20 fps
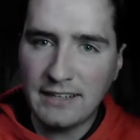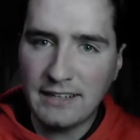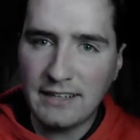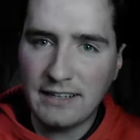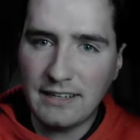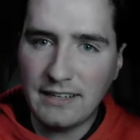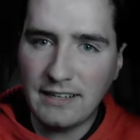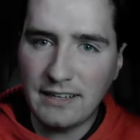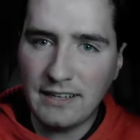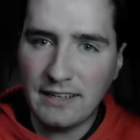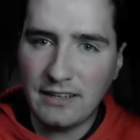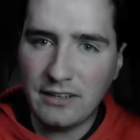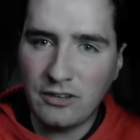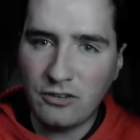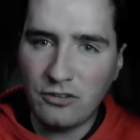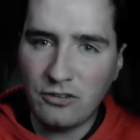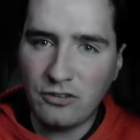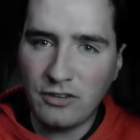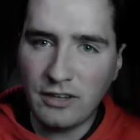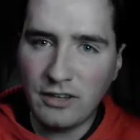
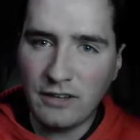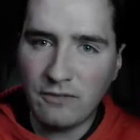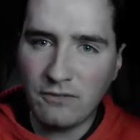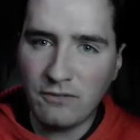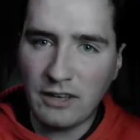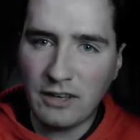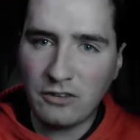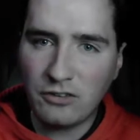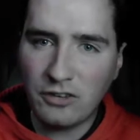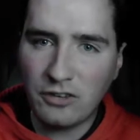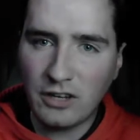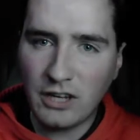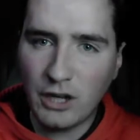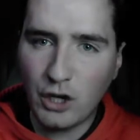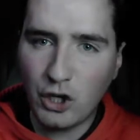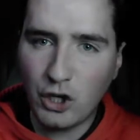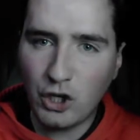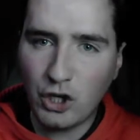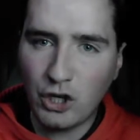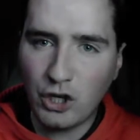is the
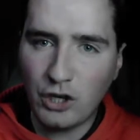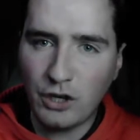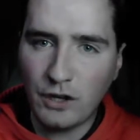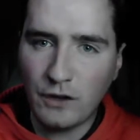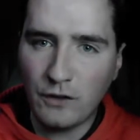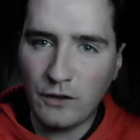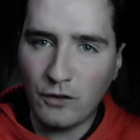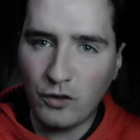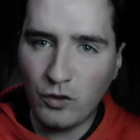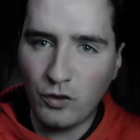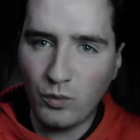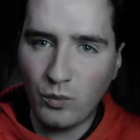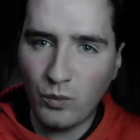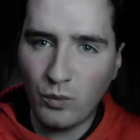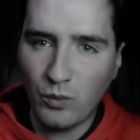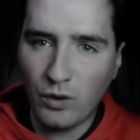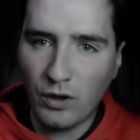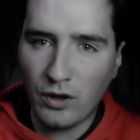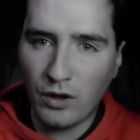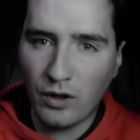investigation into
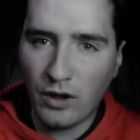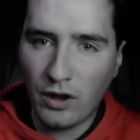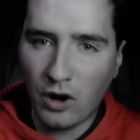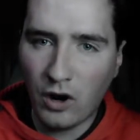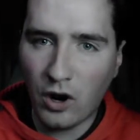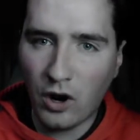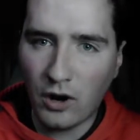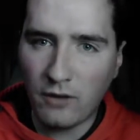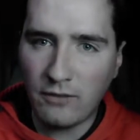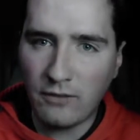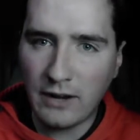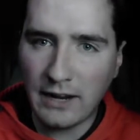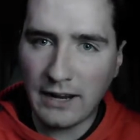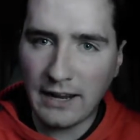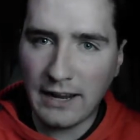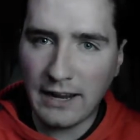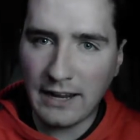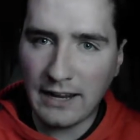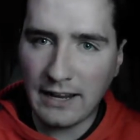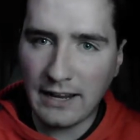
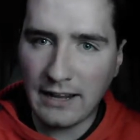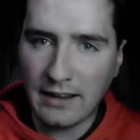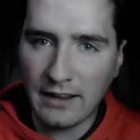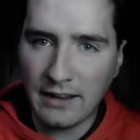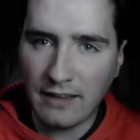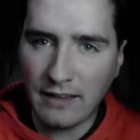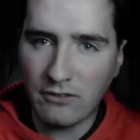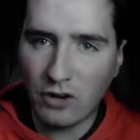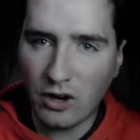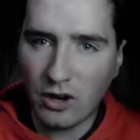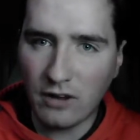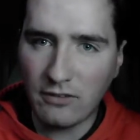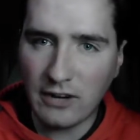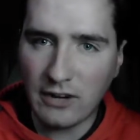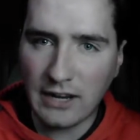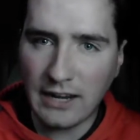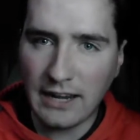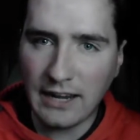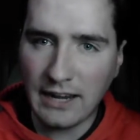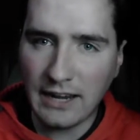Kevin Harvick
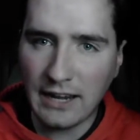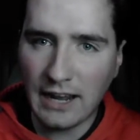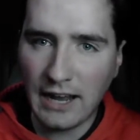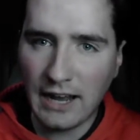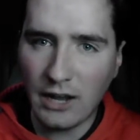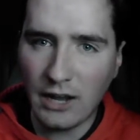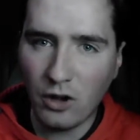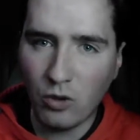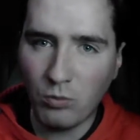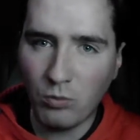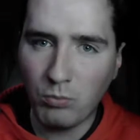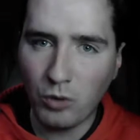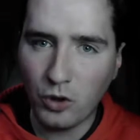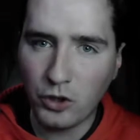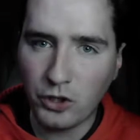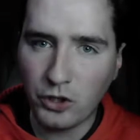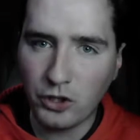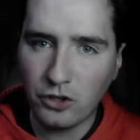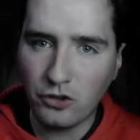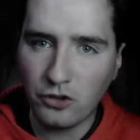and Kyle
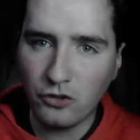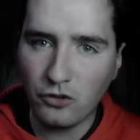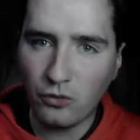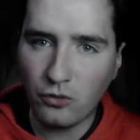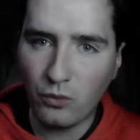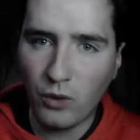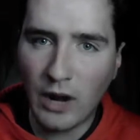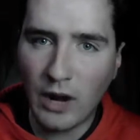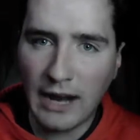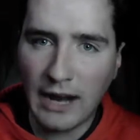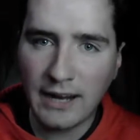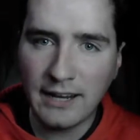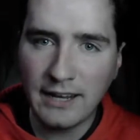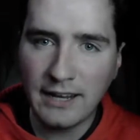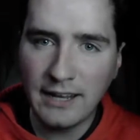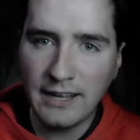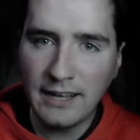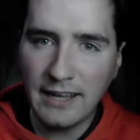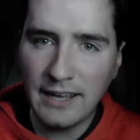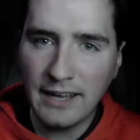Busch's wreck
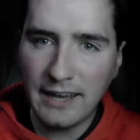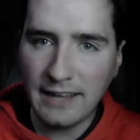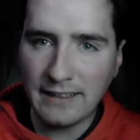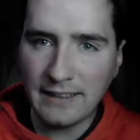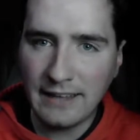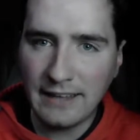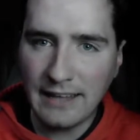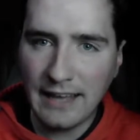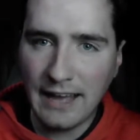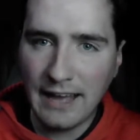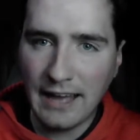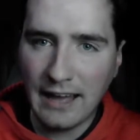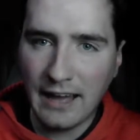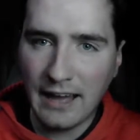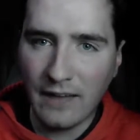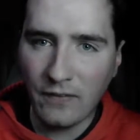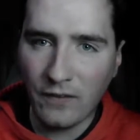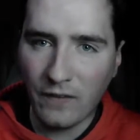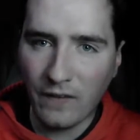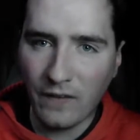
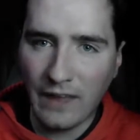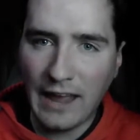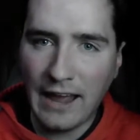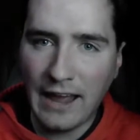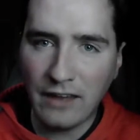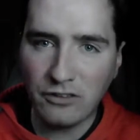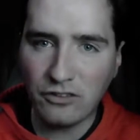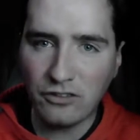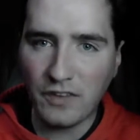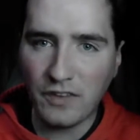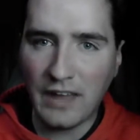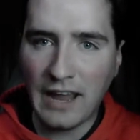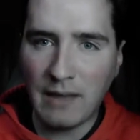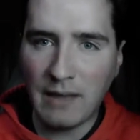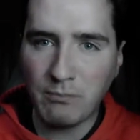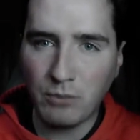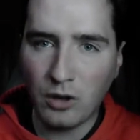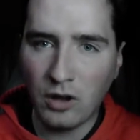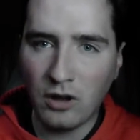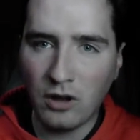on the last
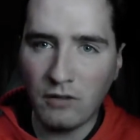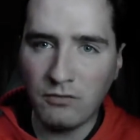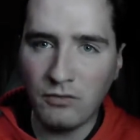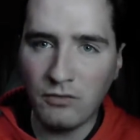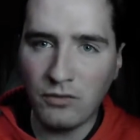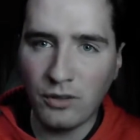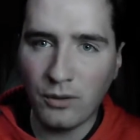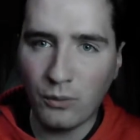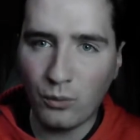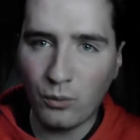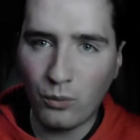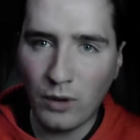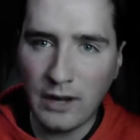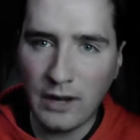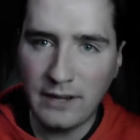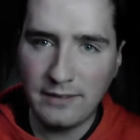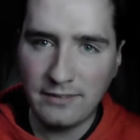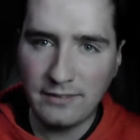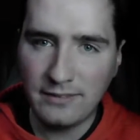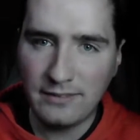lap of the
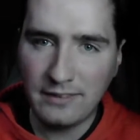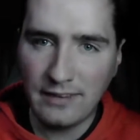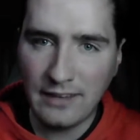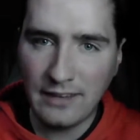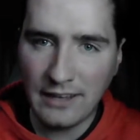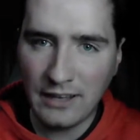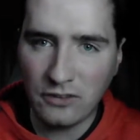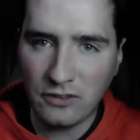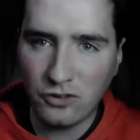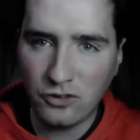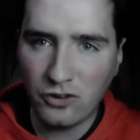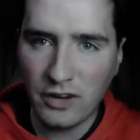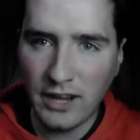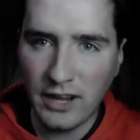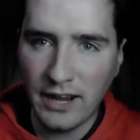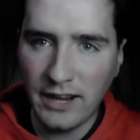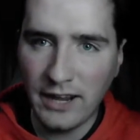race yesterday.